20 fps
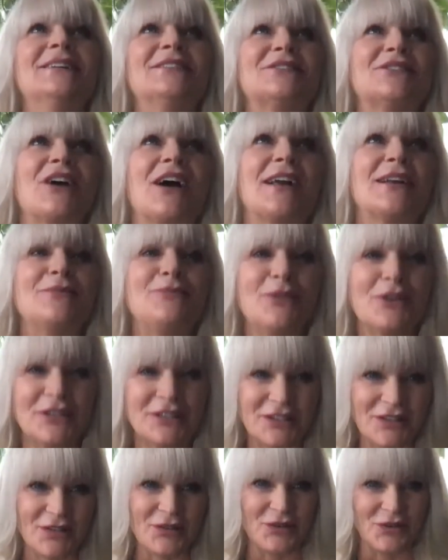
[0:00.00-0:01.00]
Try to
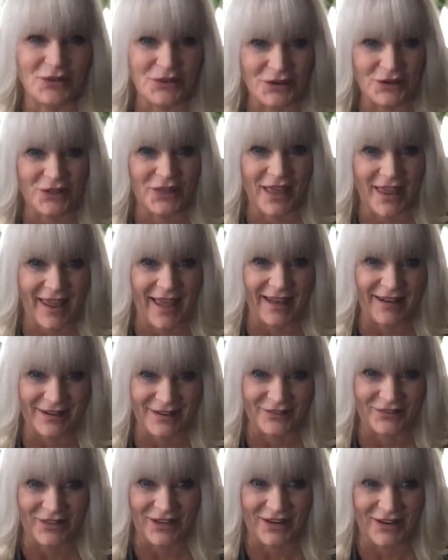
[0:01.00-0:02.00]
push through to the end
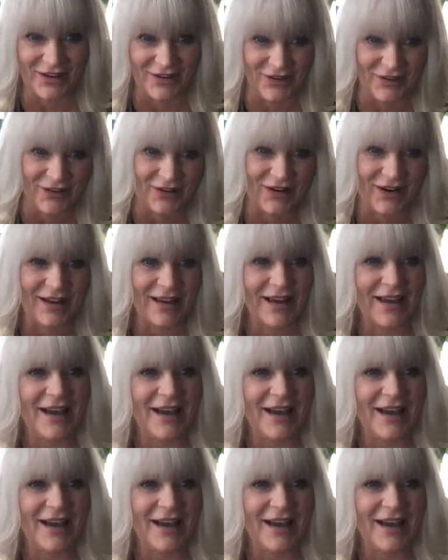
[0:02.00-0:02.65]
of the year.